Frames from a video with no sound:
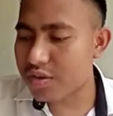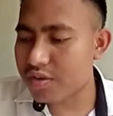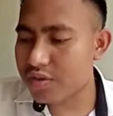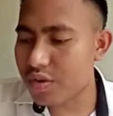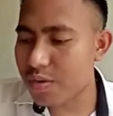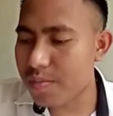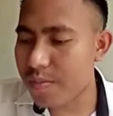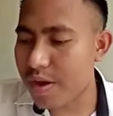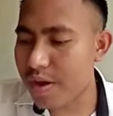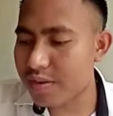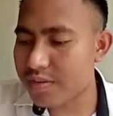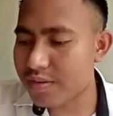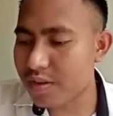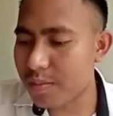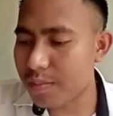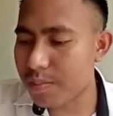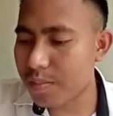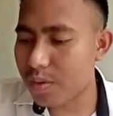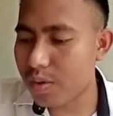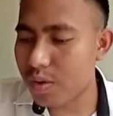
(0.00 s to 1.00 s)
some
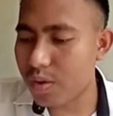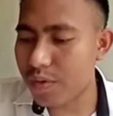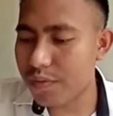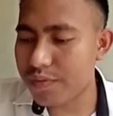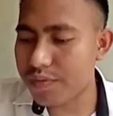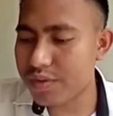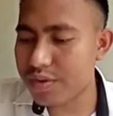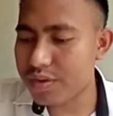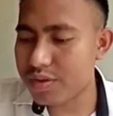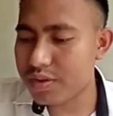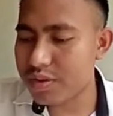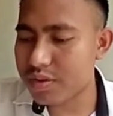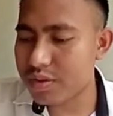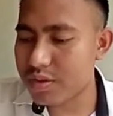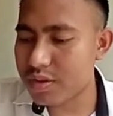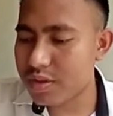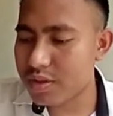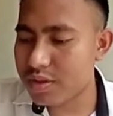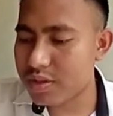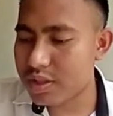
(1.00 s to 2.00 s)
examples of this
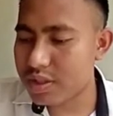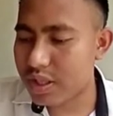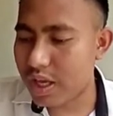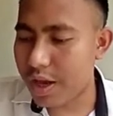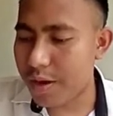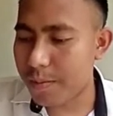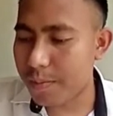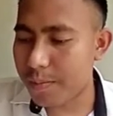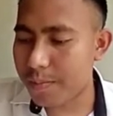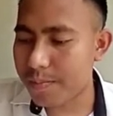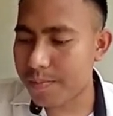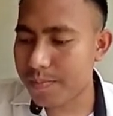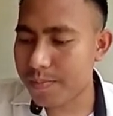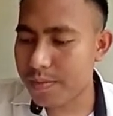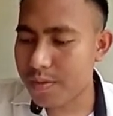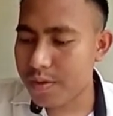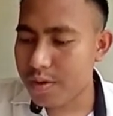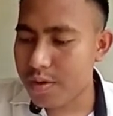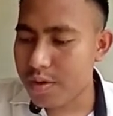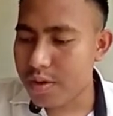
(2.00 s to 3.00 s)
type.
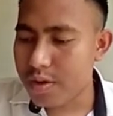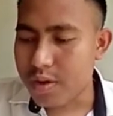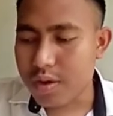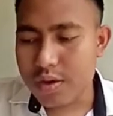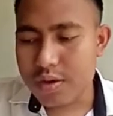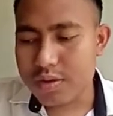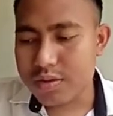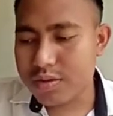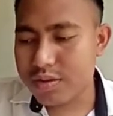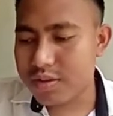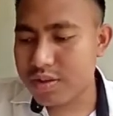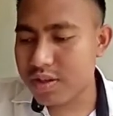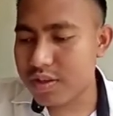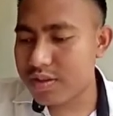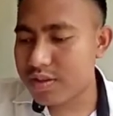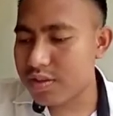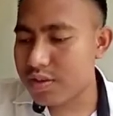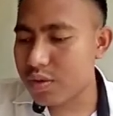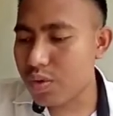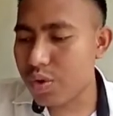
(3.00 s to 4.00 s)

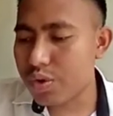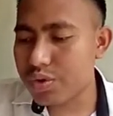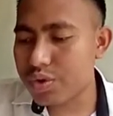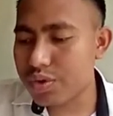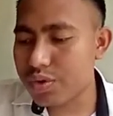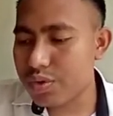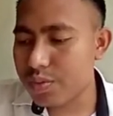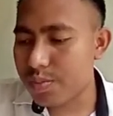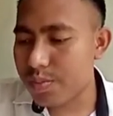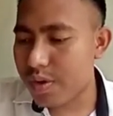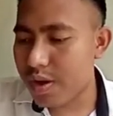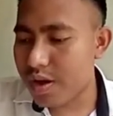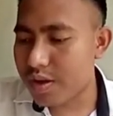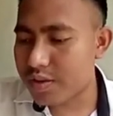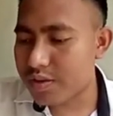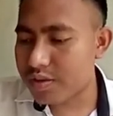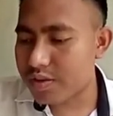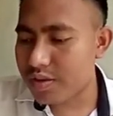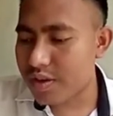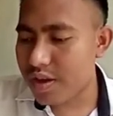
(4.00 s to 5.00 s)
6CO2
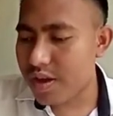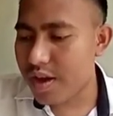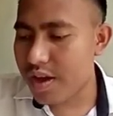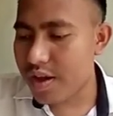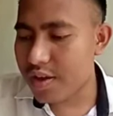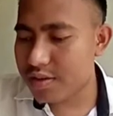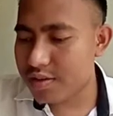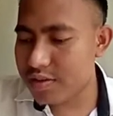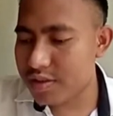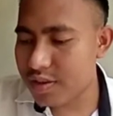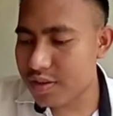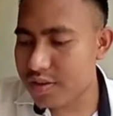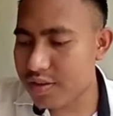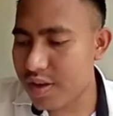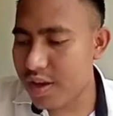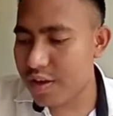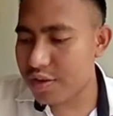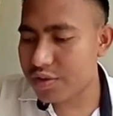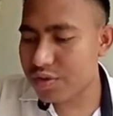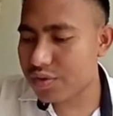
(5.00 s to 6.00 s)
plus
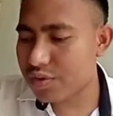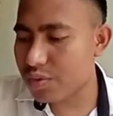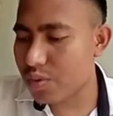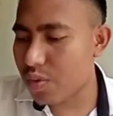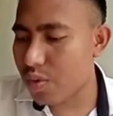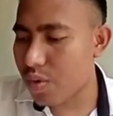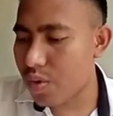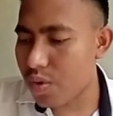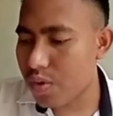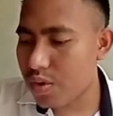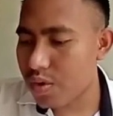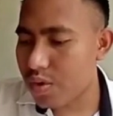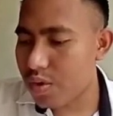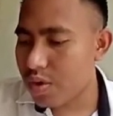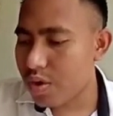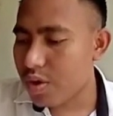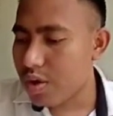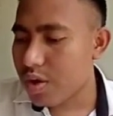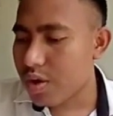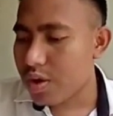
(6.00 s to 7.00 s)
6H2O,
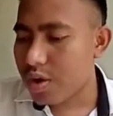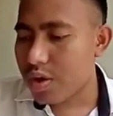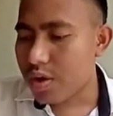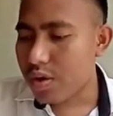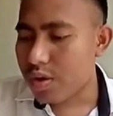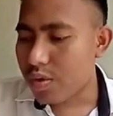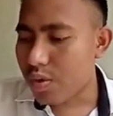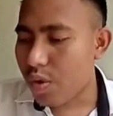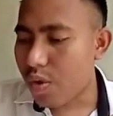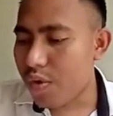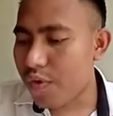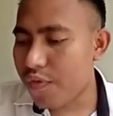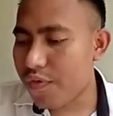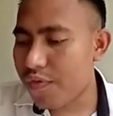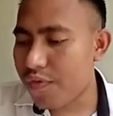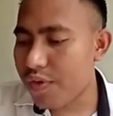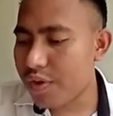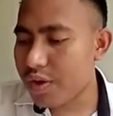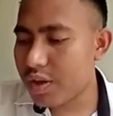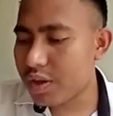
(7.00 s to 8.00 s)

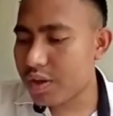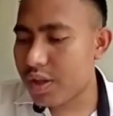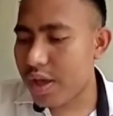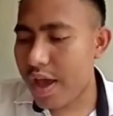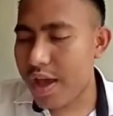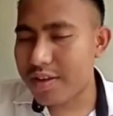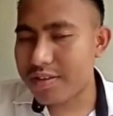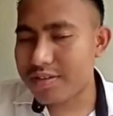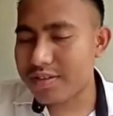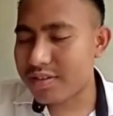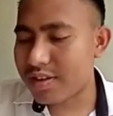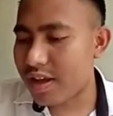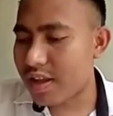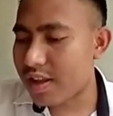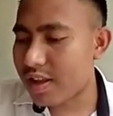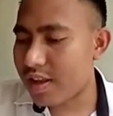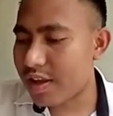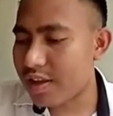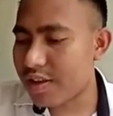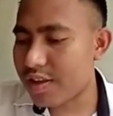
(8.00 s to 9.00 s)
chlorophyll and
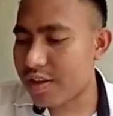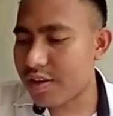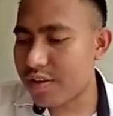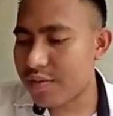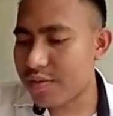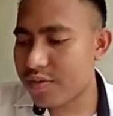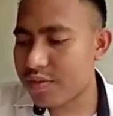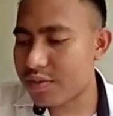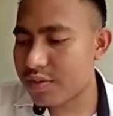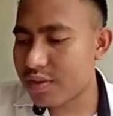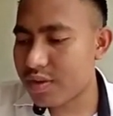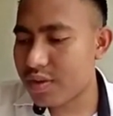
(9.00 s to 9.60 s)
sunlight gives